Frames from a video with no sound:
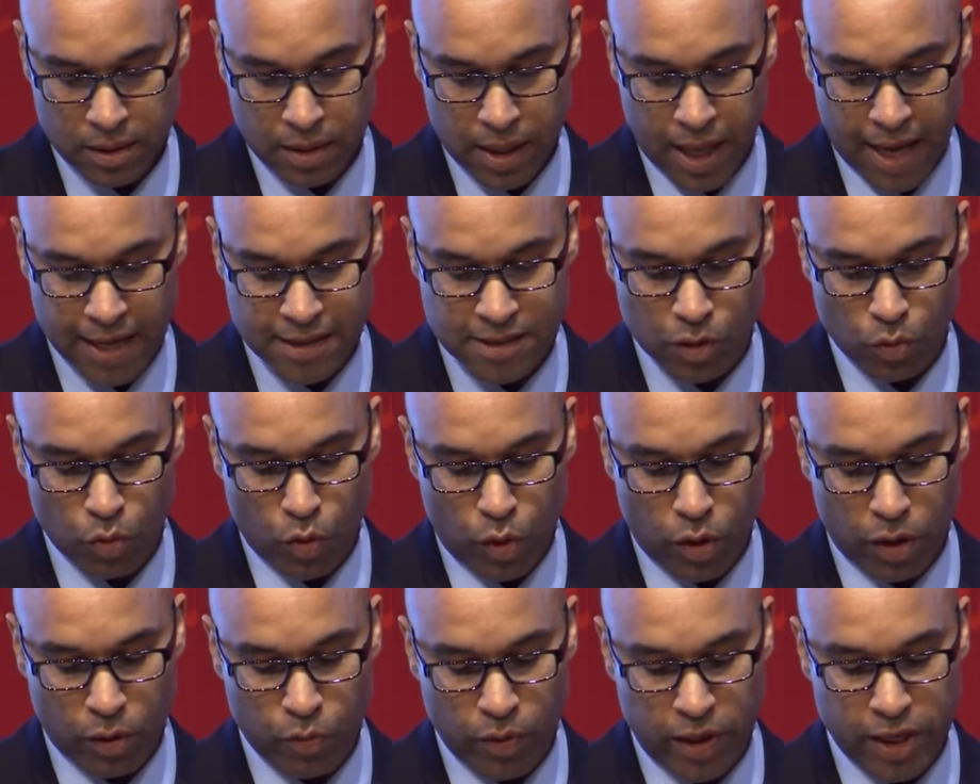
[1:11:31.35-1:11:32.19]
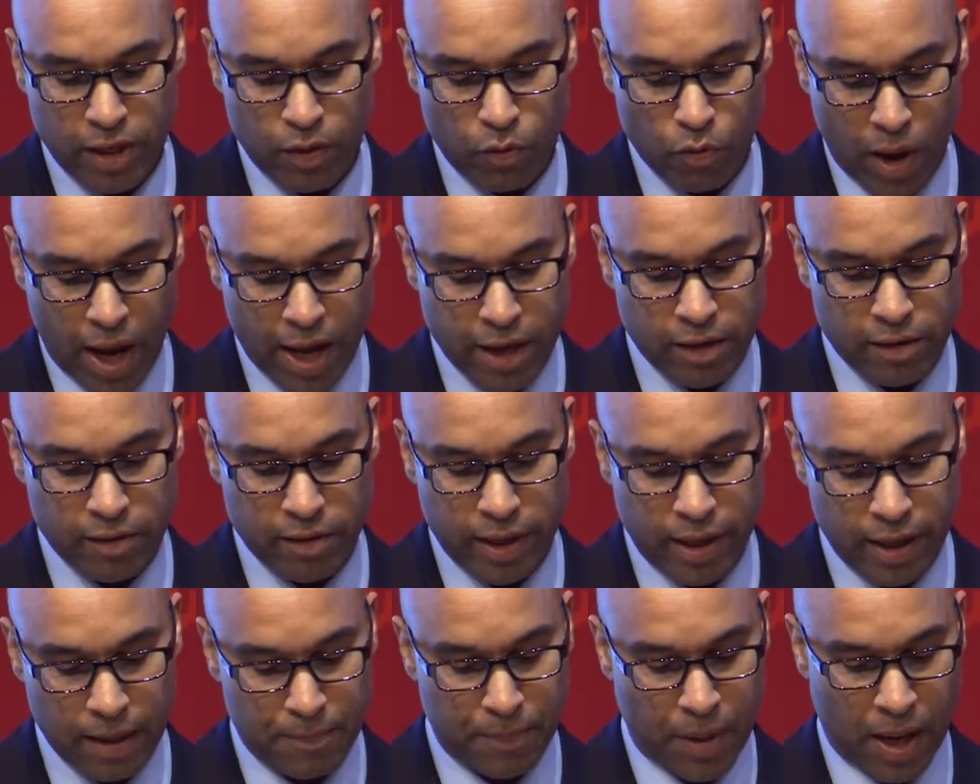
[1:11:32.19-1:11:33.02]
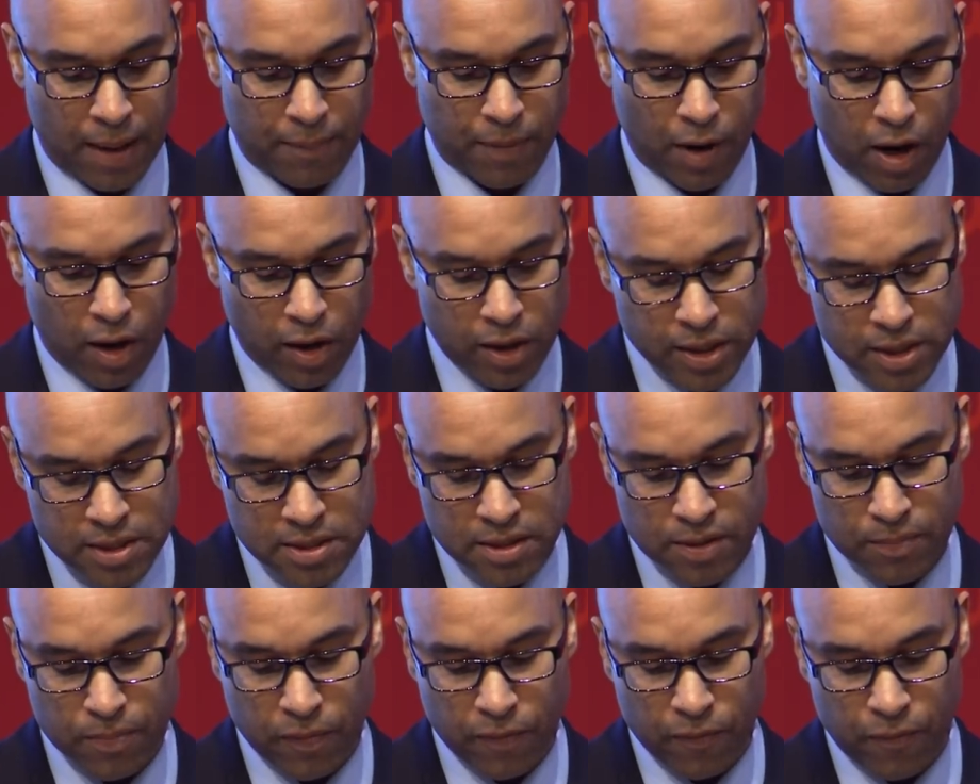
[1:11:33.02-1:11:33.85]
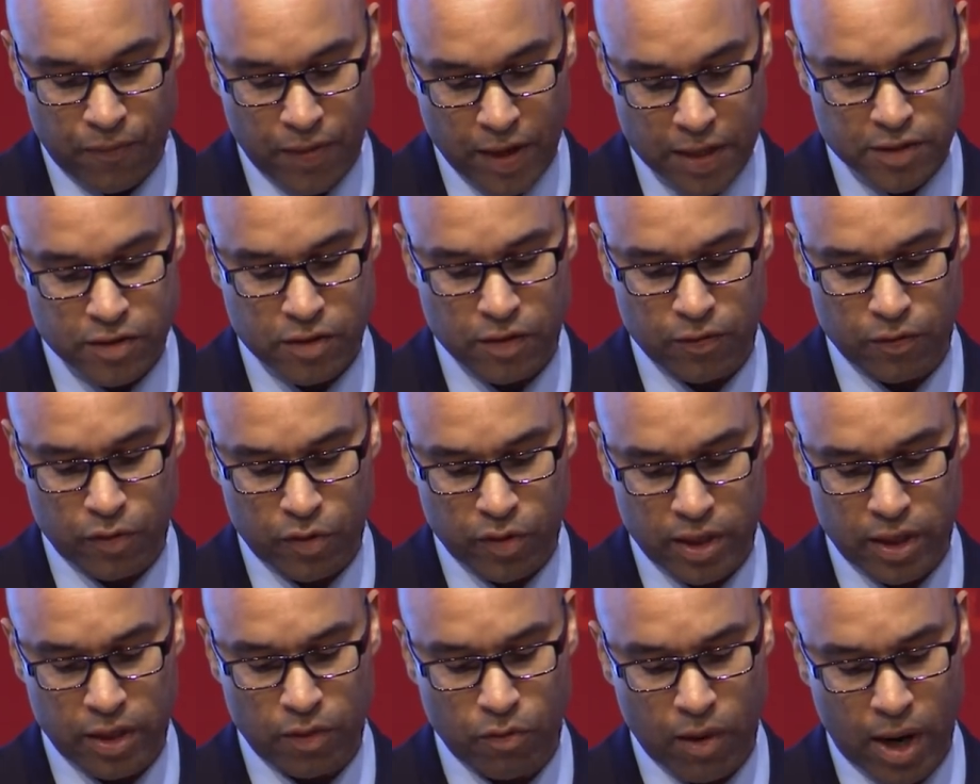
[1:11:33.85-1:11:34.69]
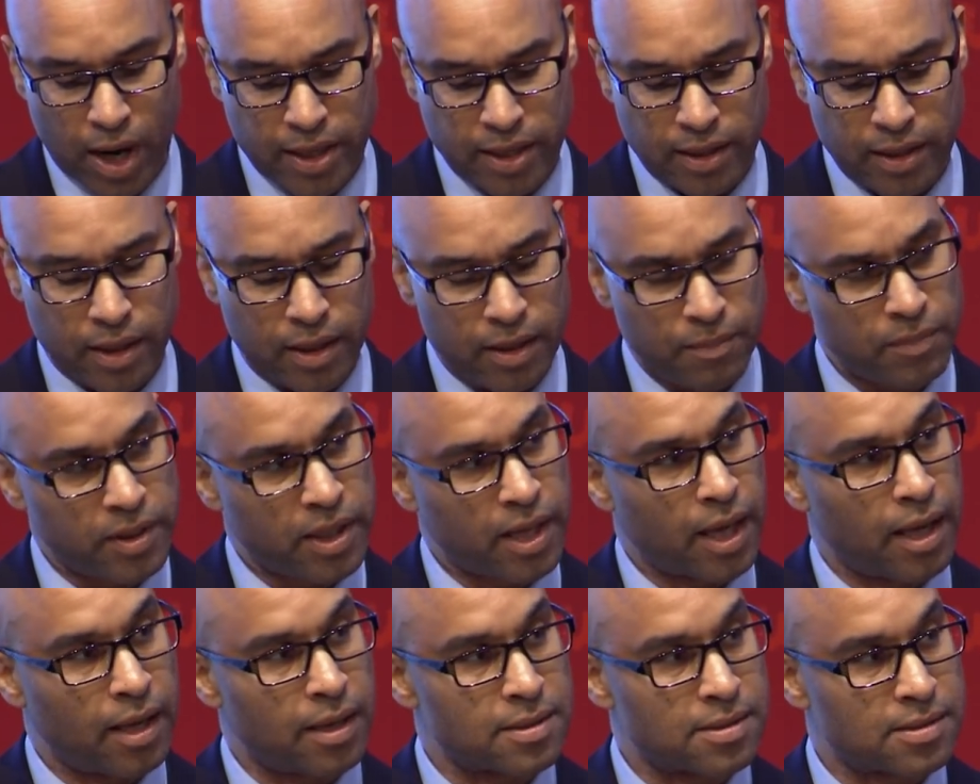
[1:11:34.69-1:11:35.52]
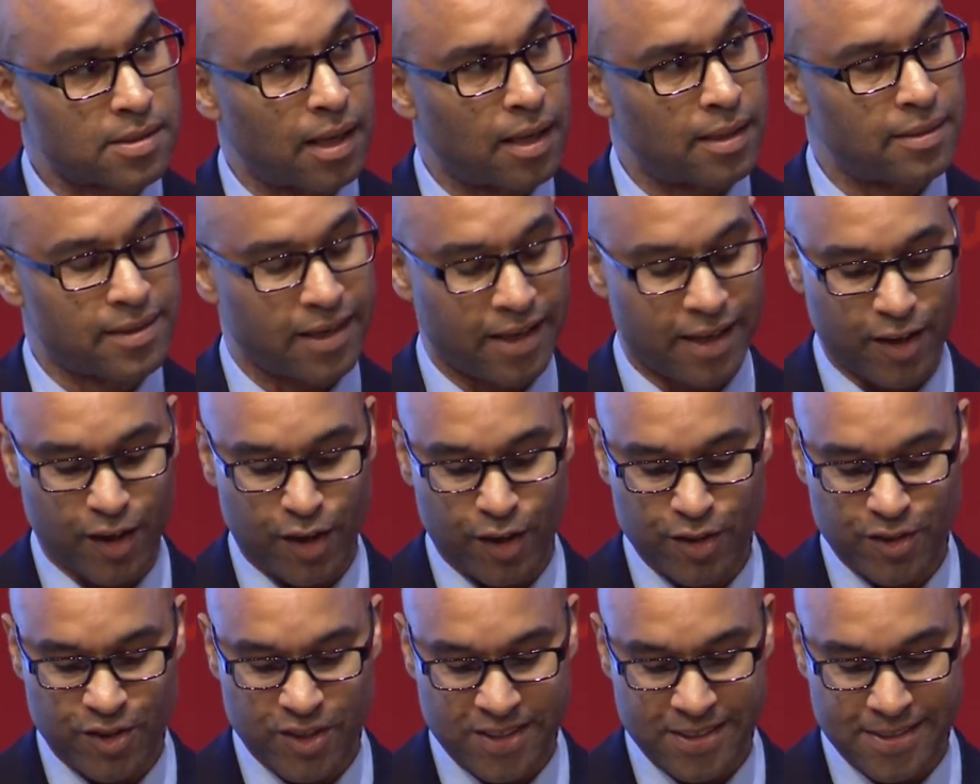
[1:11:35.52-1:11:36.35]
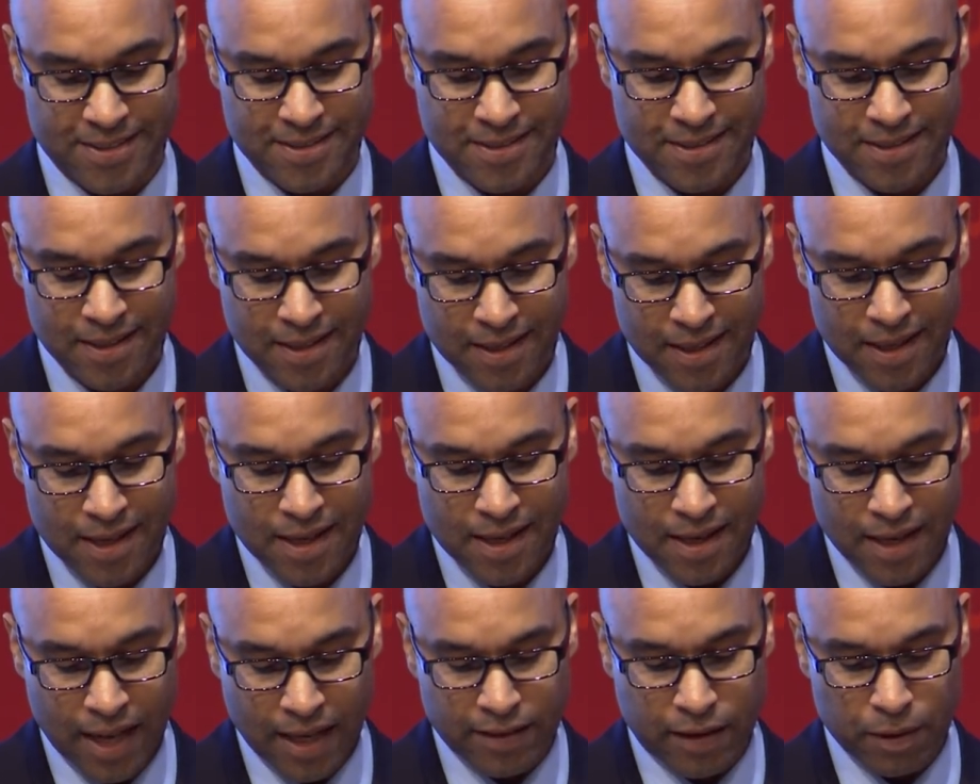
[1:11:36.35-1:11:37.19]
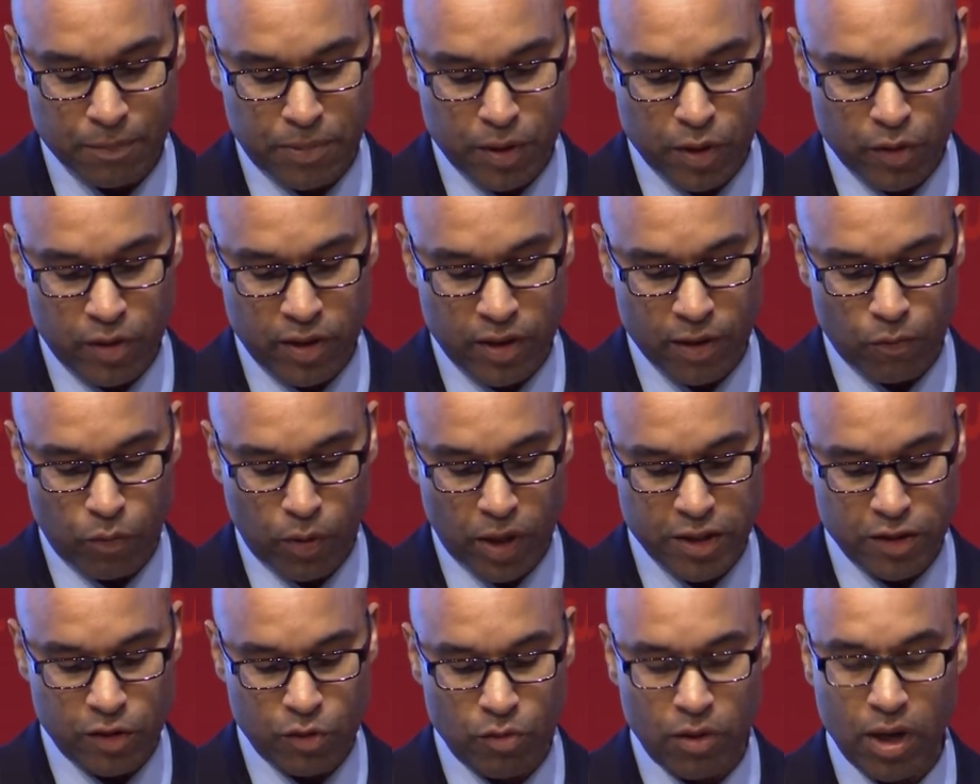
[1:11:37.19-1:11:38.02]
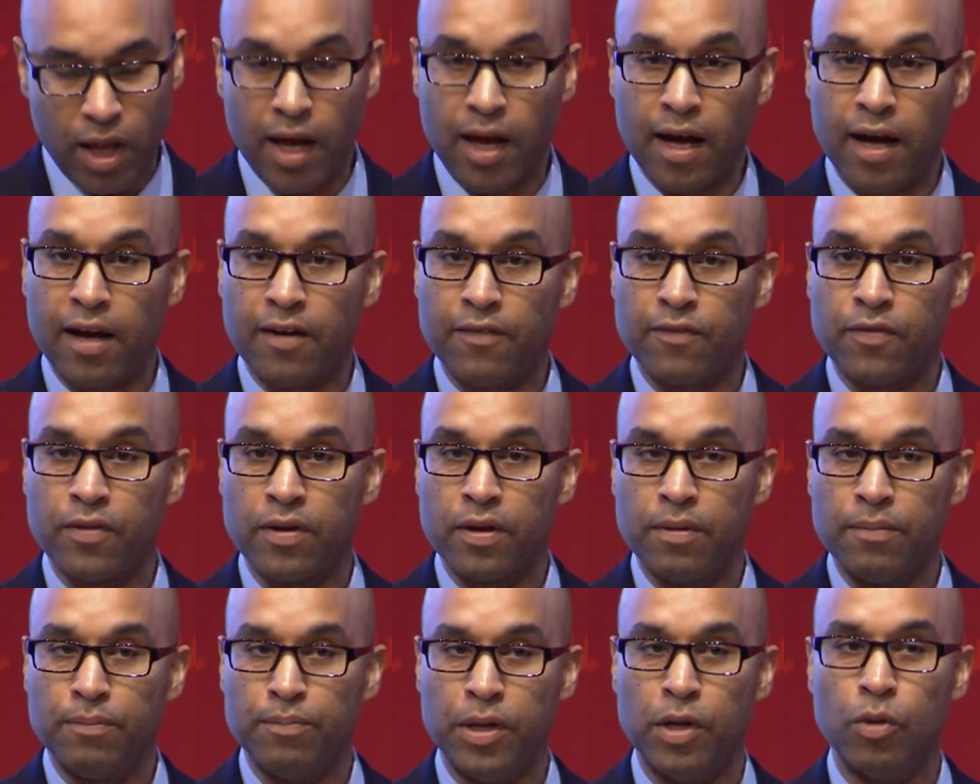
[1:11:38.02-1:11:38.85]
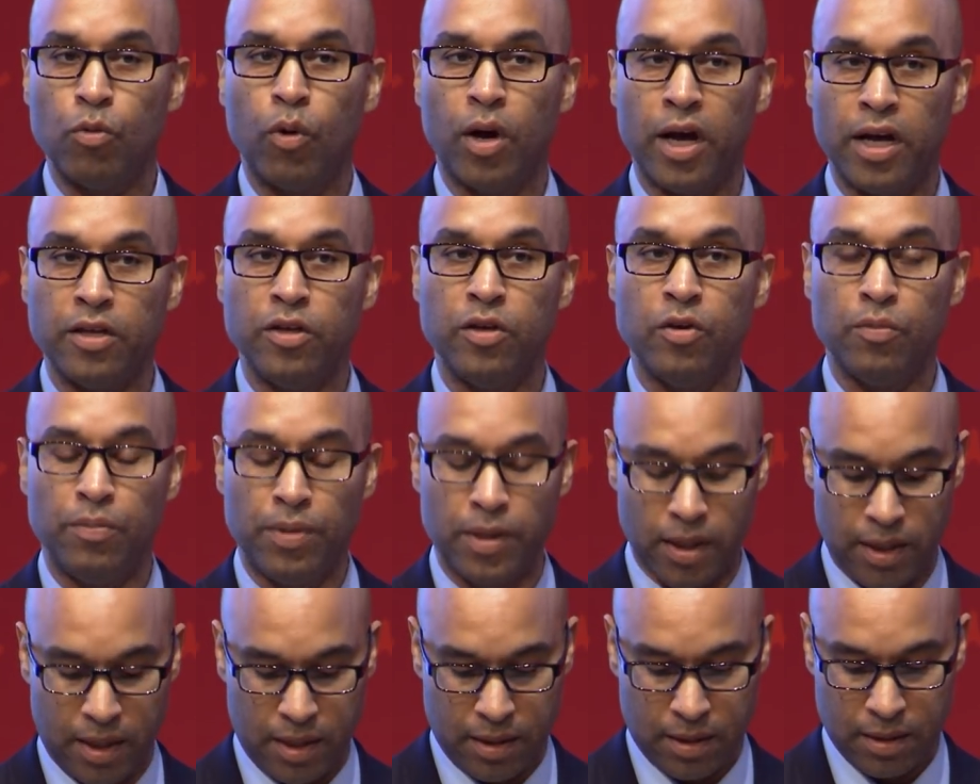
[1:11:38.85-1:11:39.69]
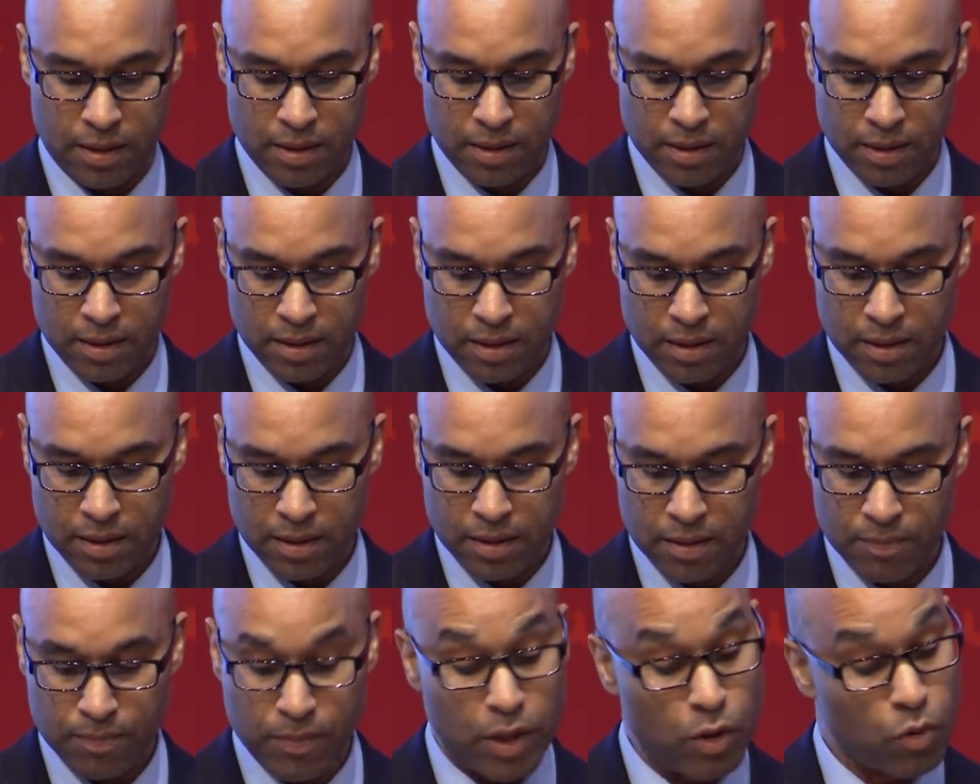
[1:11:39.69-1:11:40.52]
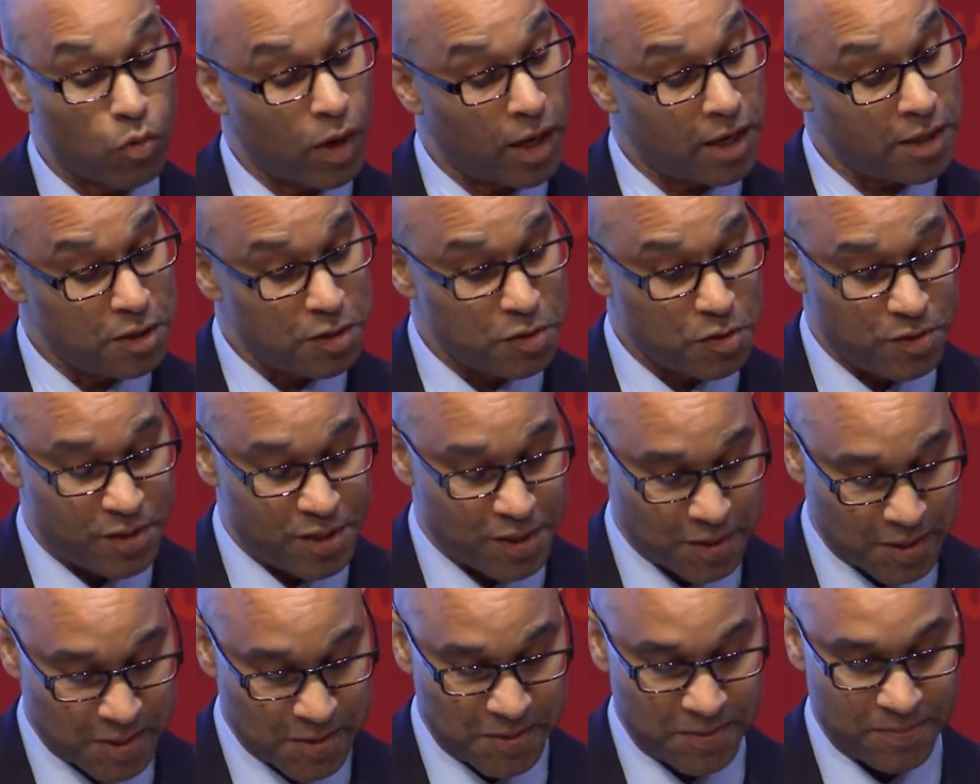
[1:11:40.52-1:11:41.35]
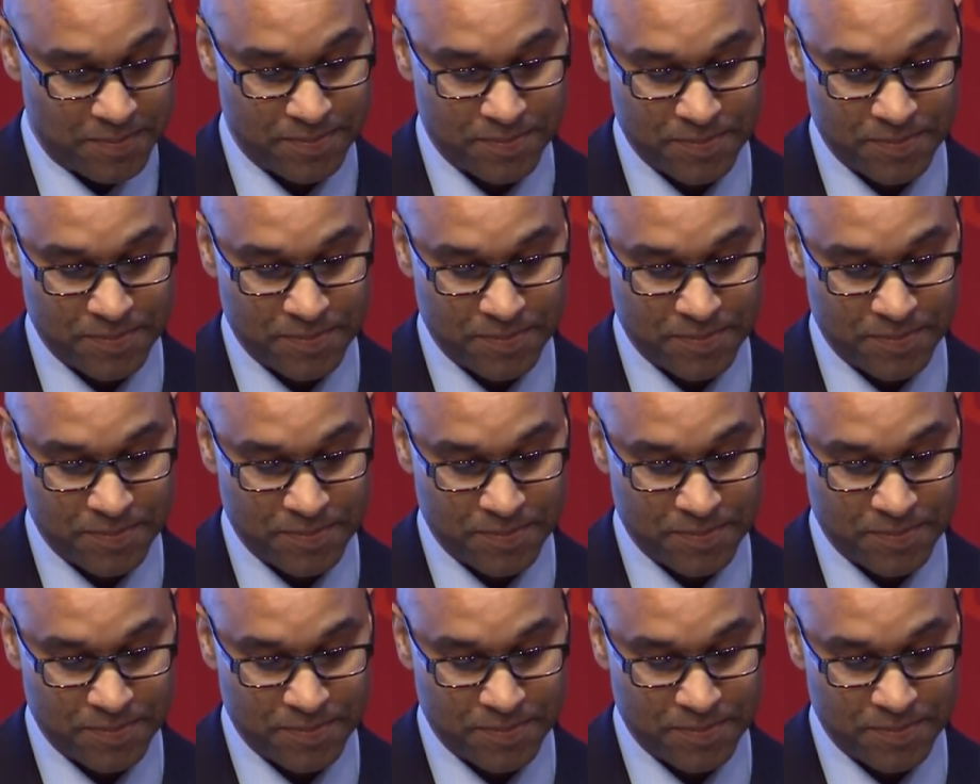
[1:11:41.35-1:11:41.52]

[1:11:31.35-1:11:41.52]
As award-winning writer, hip-hop artist, and professor of creative writing M.K. Asante urges, let the beauty of what you love be what you be what you do.